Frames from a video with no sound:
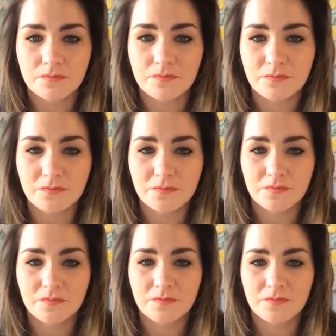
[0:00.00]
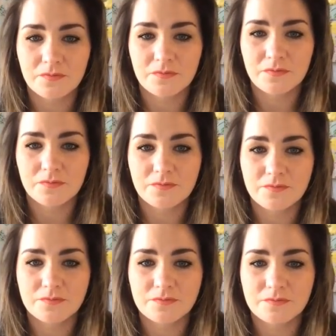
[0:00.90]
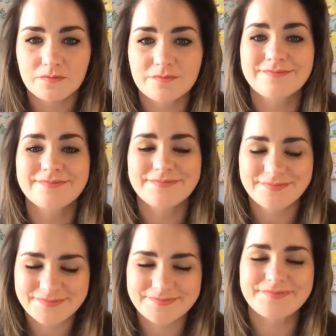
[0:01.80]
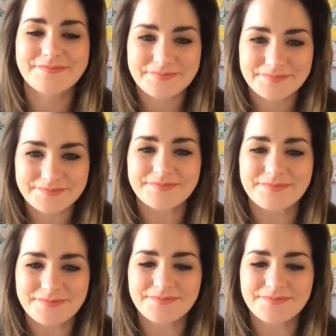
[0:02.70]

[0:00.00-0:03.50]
(not speaking)